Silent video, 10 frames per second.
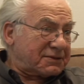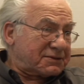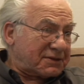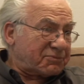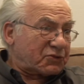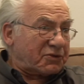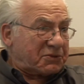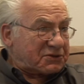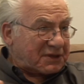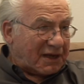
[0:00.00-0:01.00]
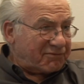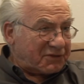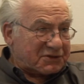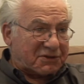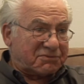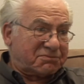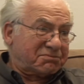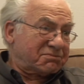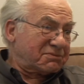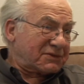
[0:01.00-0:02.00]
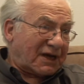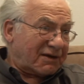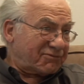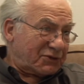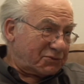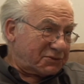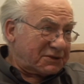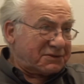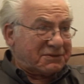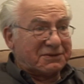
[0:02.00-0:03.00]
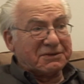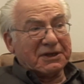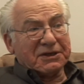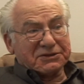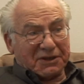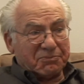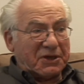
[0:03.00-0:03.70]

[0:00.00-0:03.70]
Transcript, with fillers: to some degree because conflicts are convoluted, and some